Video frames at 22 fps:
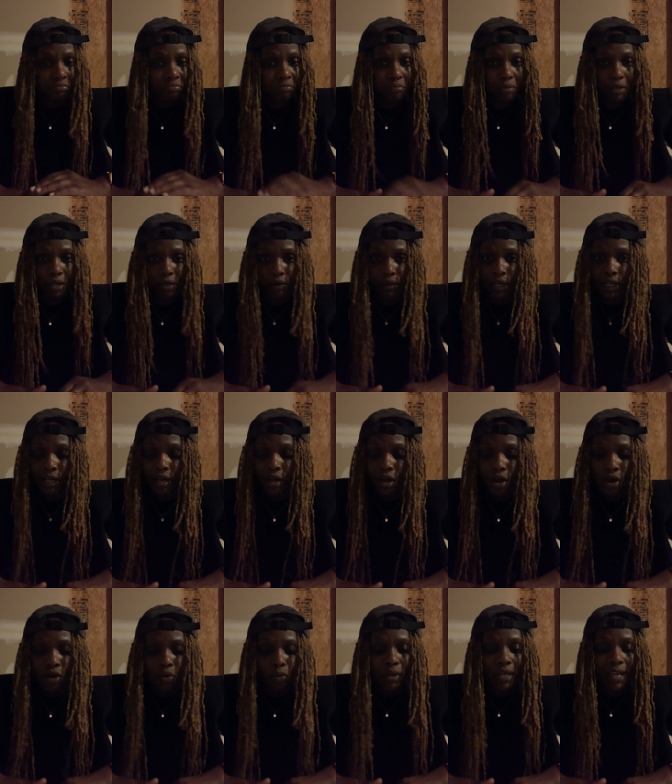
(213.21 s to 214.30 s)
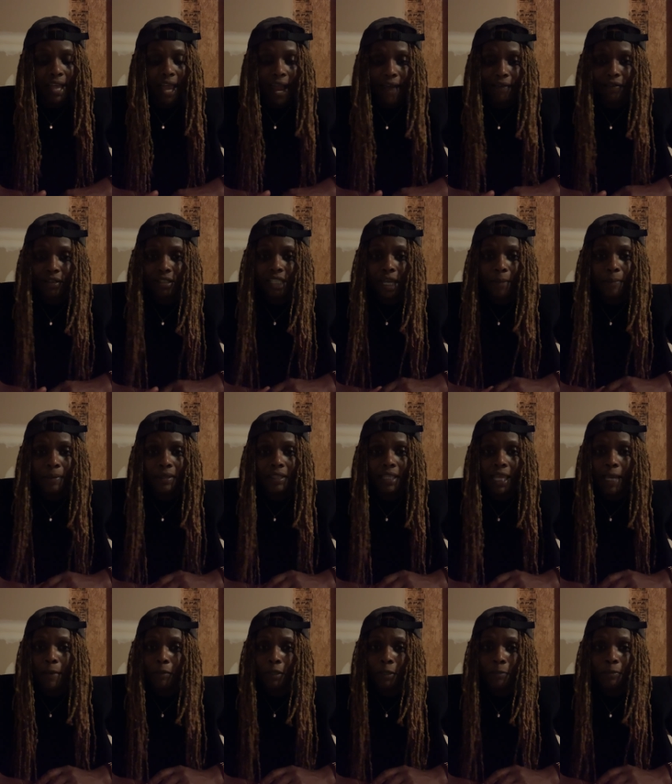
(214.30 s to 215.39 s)
Period. We have to stop
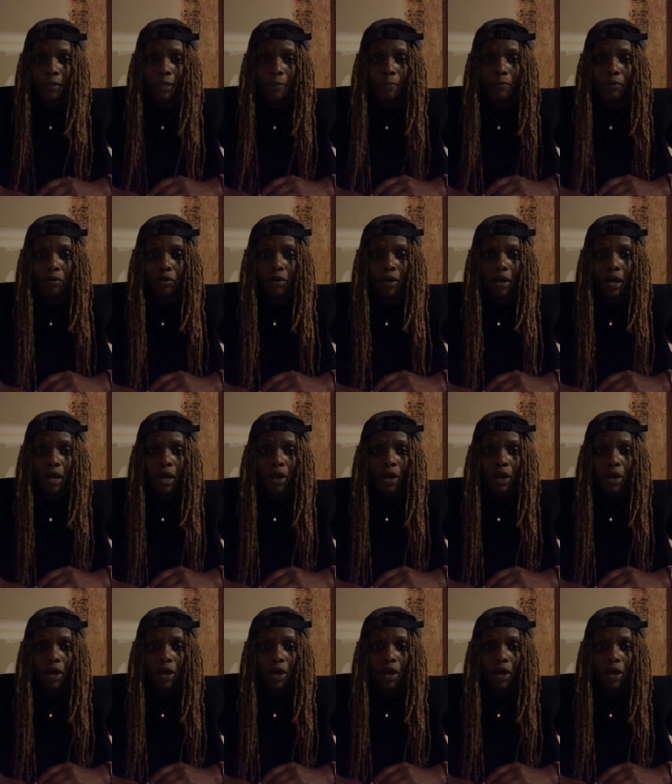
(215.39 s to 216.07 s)
enabling people.